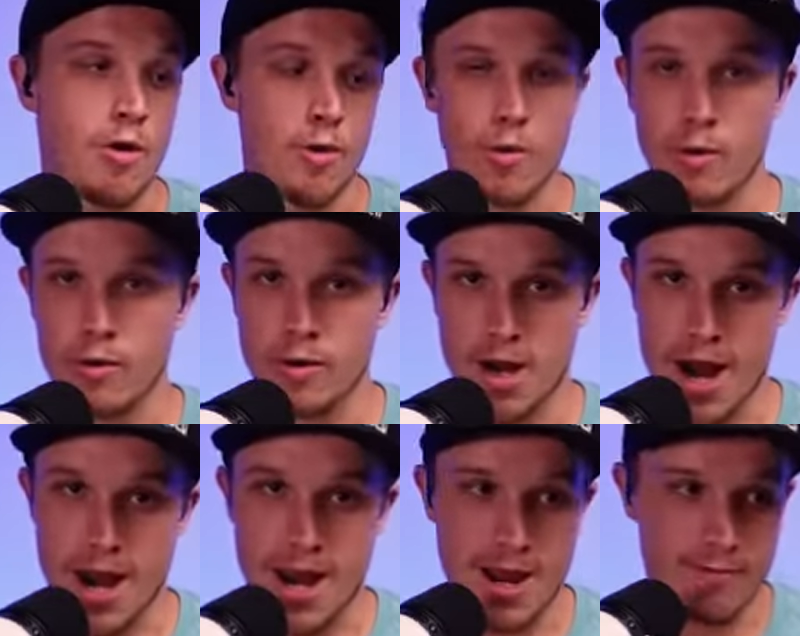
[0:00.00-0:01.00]
or
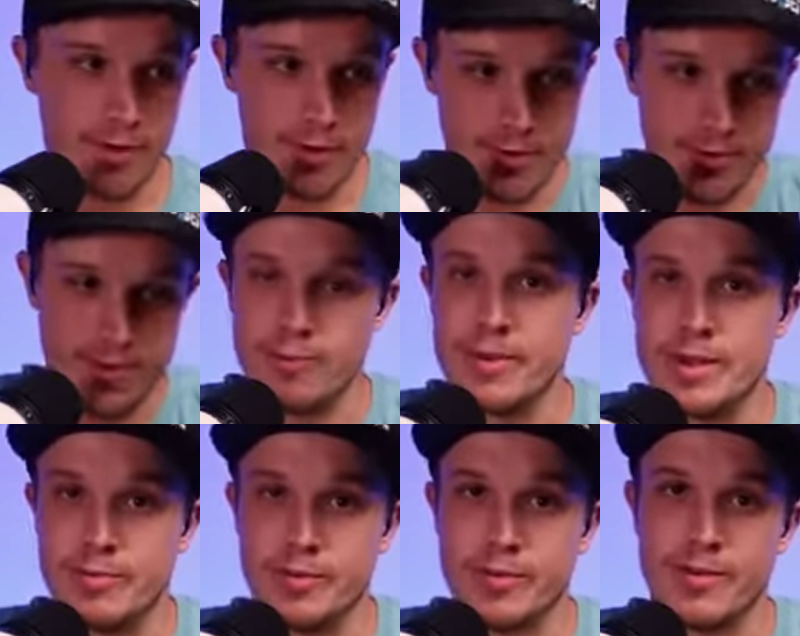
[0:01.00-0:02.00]
I have all these
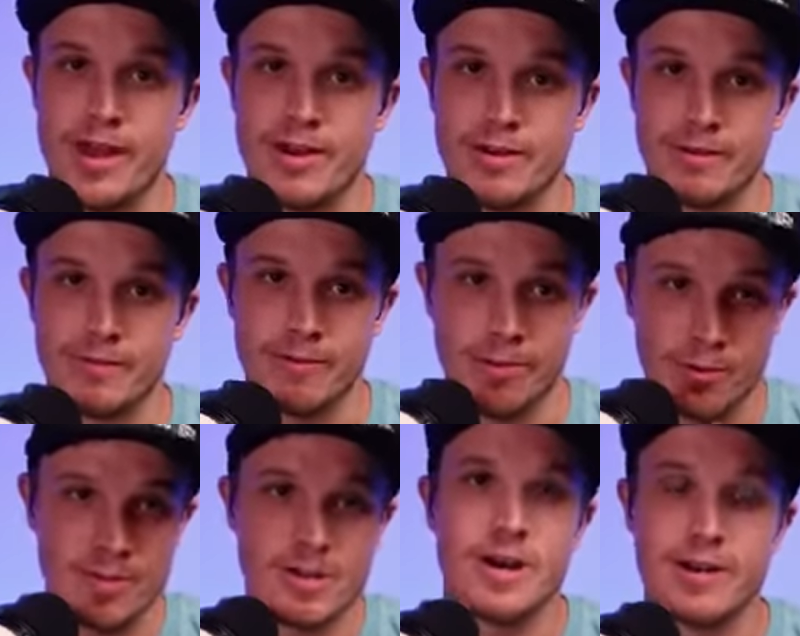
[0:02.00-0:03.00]
people that are
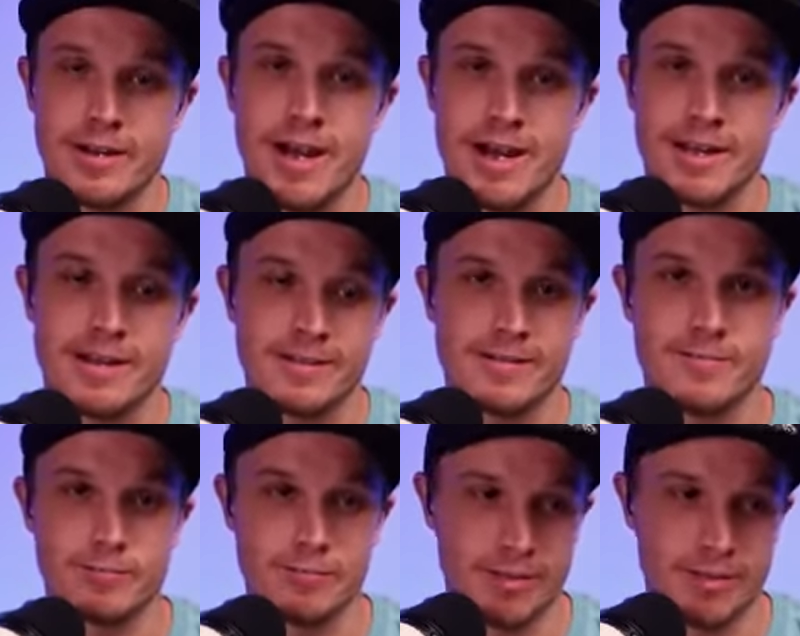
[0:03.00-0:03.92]
your target audience